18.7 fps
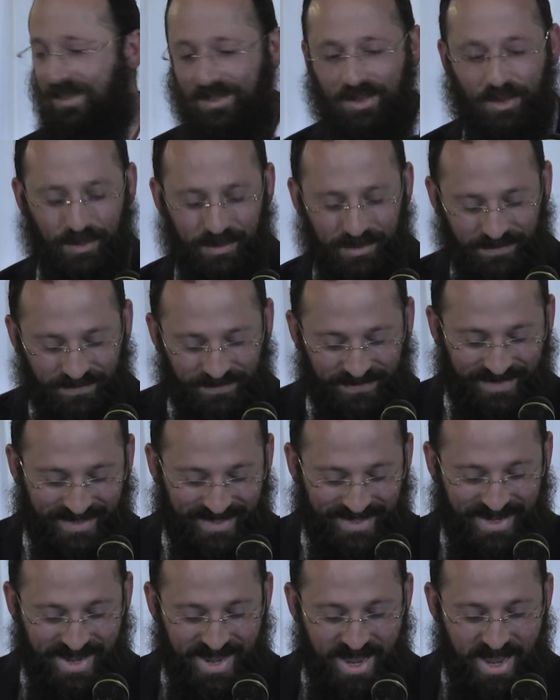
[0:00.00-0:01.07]
Cool.
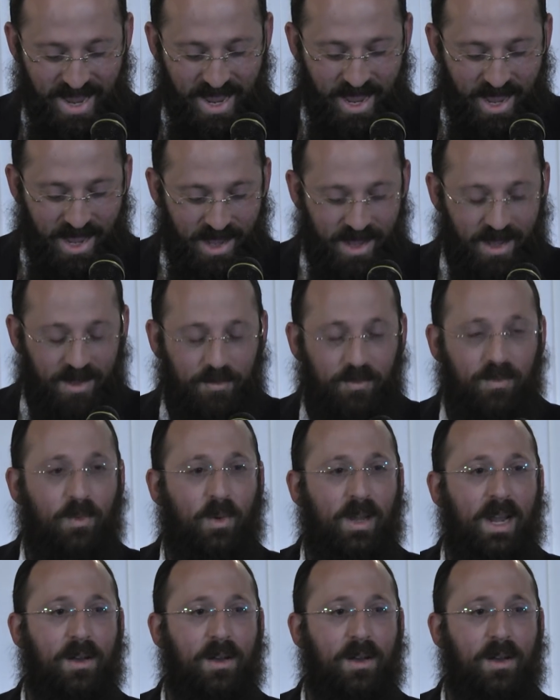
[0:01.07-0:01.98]
When